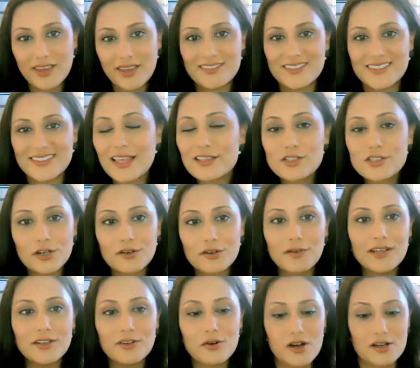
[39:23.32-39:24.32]
yes, that's a
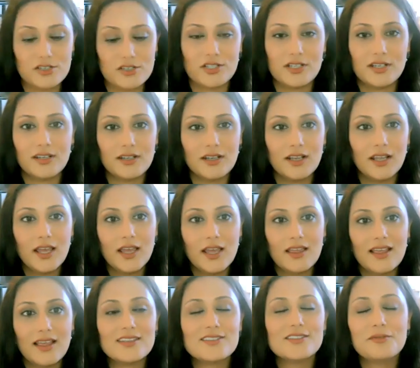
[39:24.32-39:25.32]
great question.
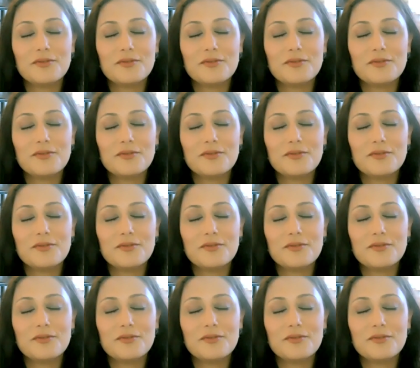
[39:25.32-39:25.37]
That's a